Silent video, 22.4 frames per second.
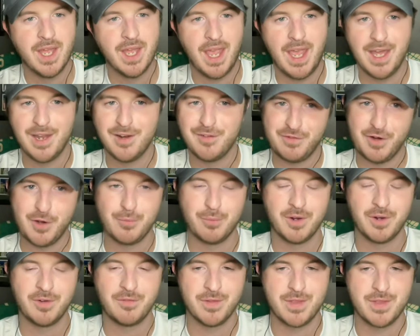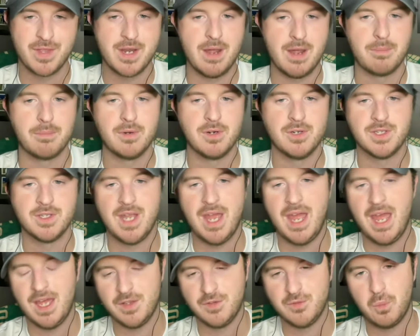and a fun one for the numbers
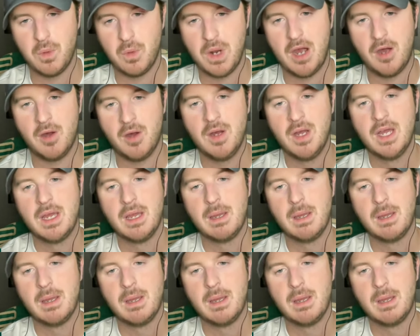as well.